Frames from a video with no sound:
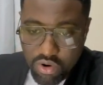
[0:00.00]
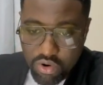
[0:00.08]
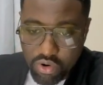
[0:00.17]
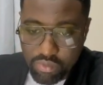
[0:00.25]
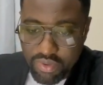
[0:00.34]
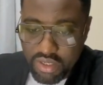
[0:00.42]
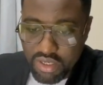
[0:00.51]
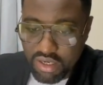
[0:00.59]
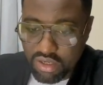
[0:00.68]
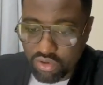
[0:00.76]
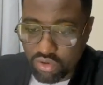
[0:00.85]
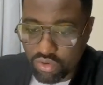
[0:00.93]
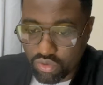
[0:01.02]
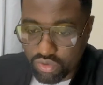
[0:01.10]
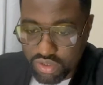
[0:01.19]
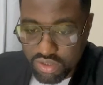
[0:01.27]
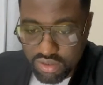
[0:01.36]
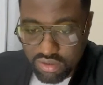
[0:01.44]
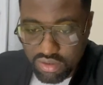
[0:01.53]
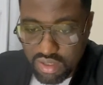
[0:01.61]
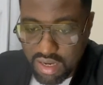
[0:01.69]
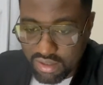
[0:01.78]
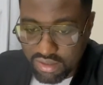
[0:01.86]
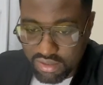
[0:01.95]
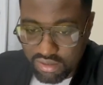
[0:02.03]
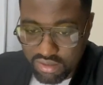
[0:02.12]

opening and close tags